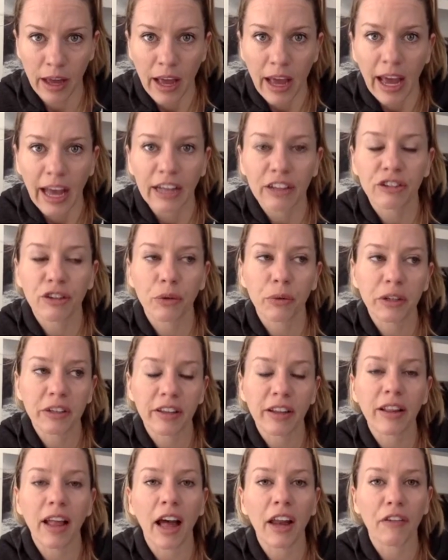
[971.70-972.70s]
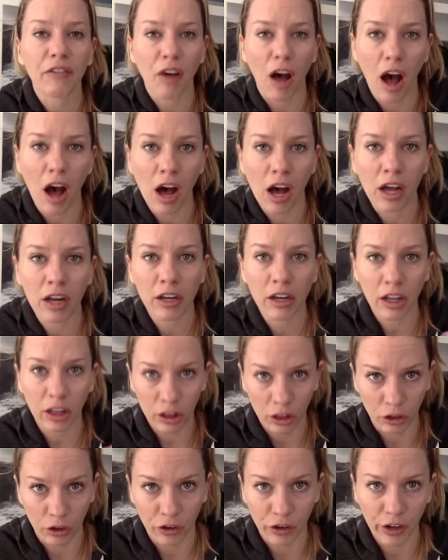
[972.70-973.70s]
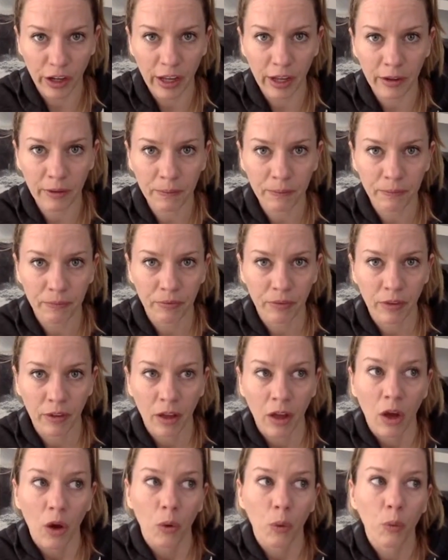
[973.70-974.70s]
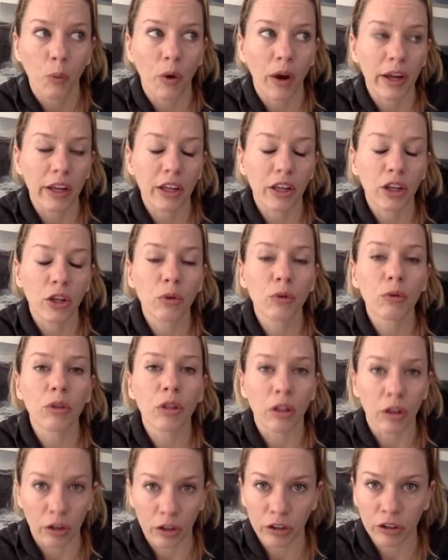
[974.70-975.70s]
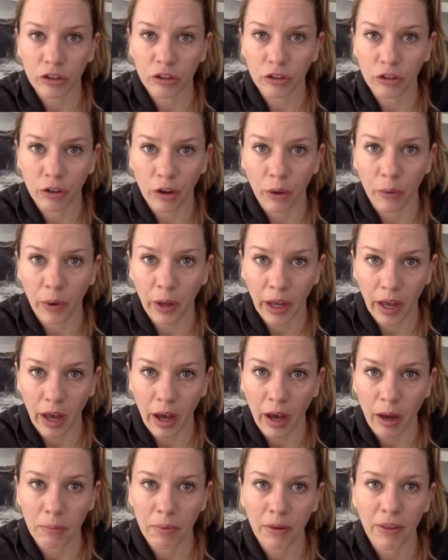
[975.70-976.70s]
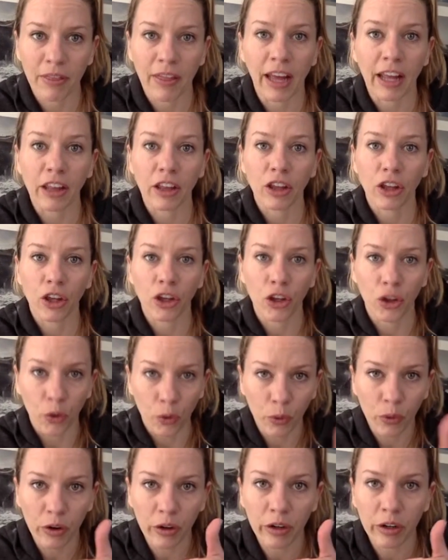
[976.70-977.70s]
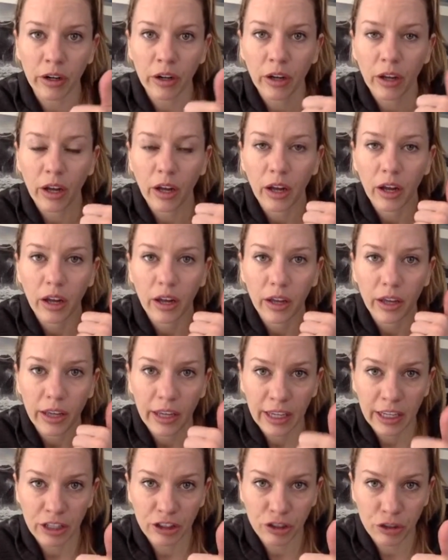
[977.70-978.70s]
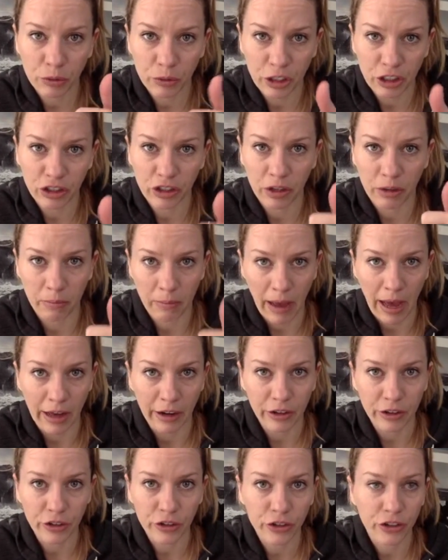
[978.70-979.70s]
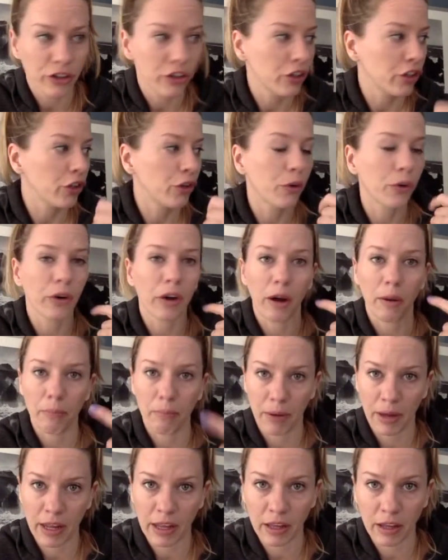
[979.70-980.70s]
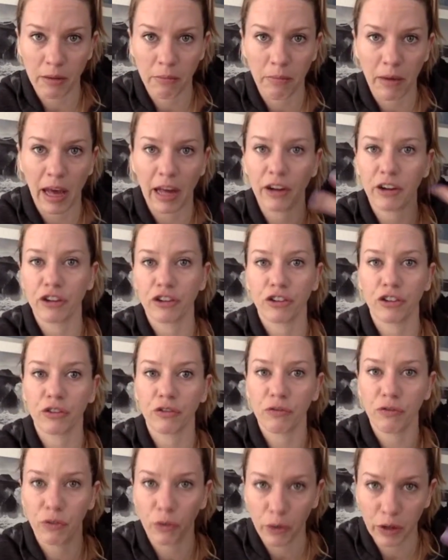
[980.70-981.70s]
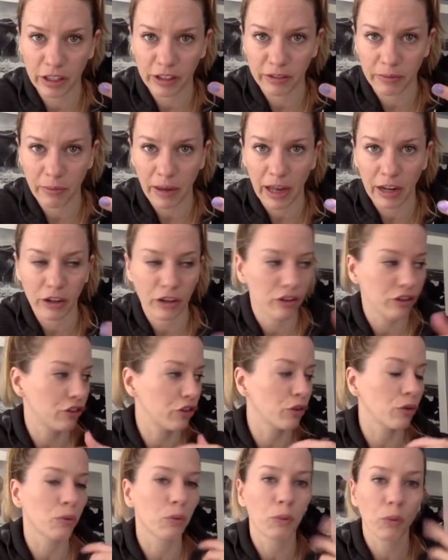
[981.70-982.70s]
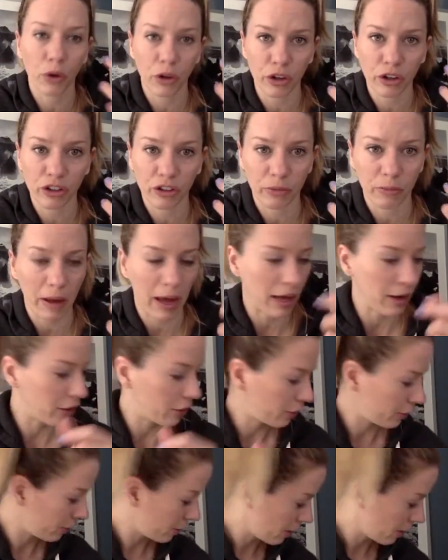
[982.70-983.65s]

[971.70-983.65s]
And so it's a lot of unlearning what you learned growing up, that your intuition matters, your opinion matters, your voice matters, your words matter.